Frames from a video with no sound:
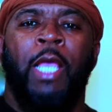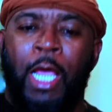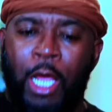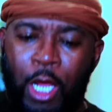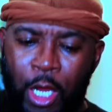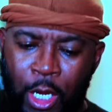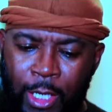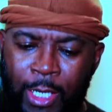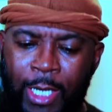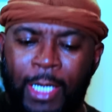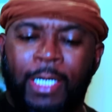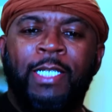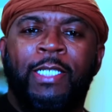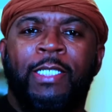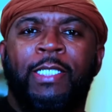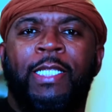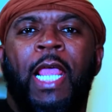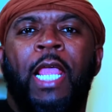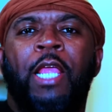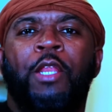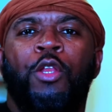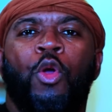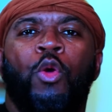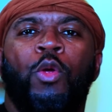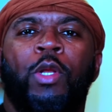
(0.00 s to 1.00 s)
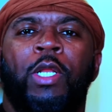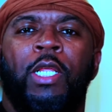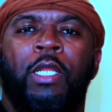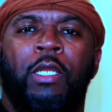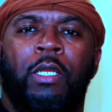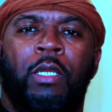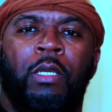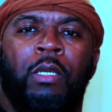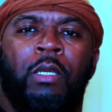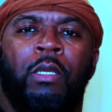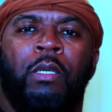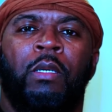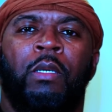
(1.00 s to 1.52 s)
and can stand on it,
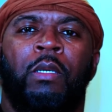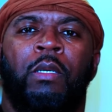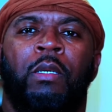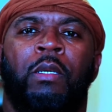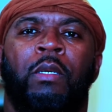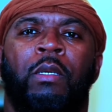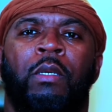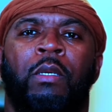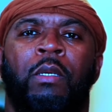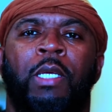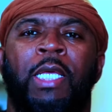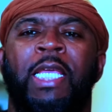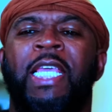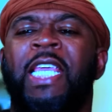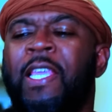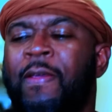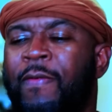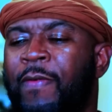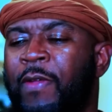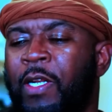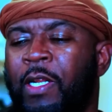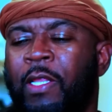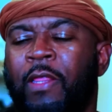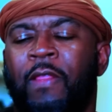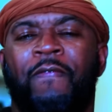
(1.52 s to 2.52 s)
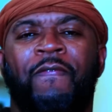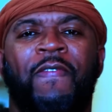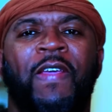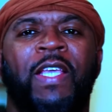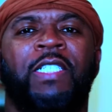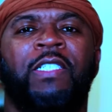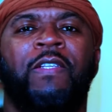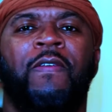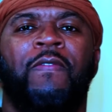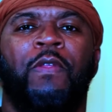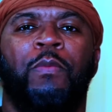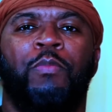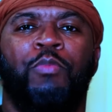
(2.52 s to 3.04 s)
even in the
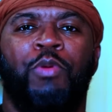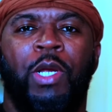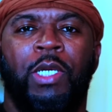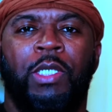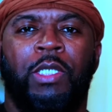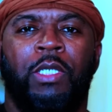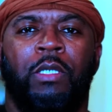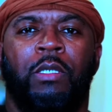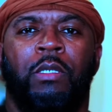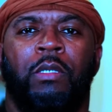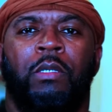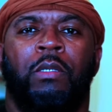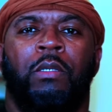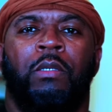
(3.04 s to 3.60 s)
face of the pressure.